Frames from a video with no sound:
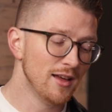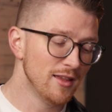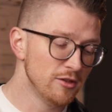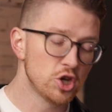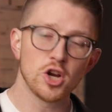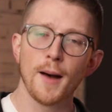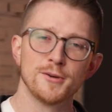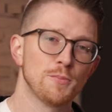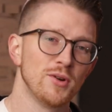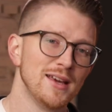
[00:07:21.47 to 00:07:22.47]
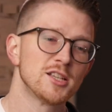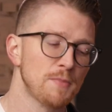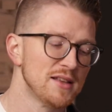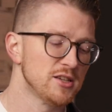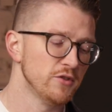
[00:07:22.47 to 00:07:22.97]
the shop is pretty
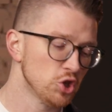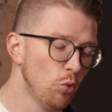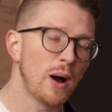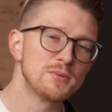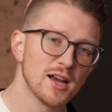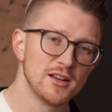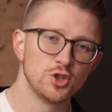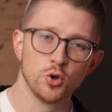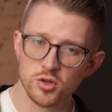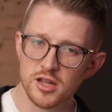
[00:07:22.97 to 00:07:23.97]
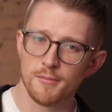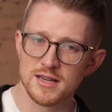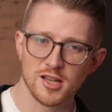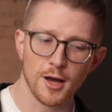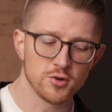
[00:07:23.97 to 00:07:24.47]
expensive, and so website is usually the
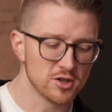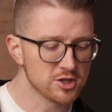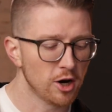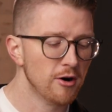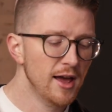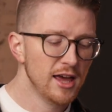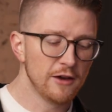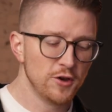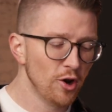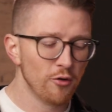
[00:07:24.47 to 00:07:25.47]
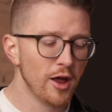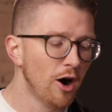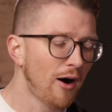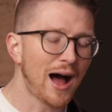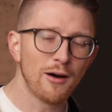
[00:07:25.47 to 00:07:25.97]
best option. So if you don't
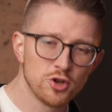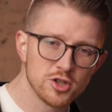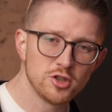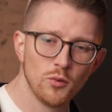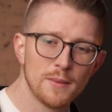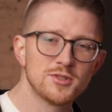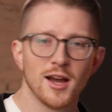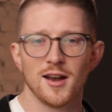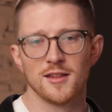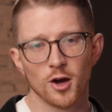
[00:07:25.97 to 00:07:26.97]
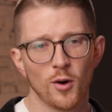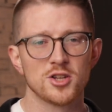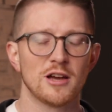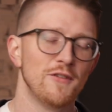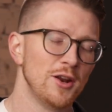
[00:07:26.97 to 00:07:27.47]
know, I would just do website and then go watch
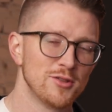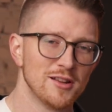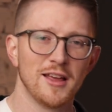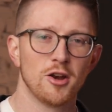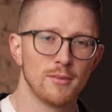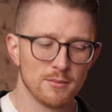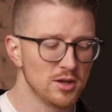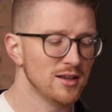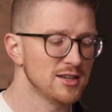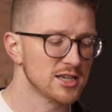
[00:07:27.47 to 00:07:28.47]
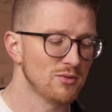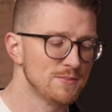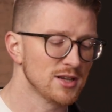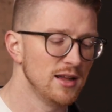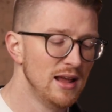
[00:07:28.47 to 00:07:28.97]
that video, and then later maybe you can test
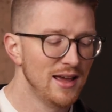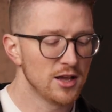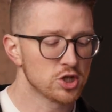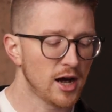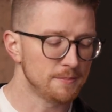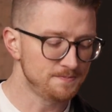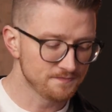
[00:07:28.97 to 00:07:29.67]
website and shop.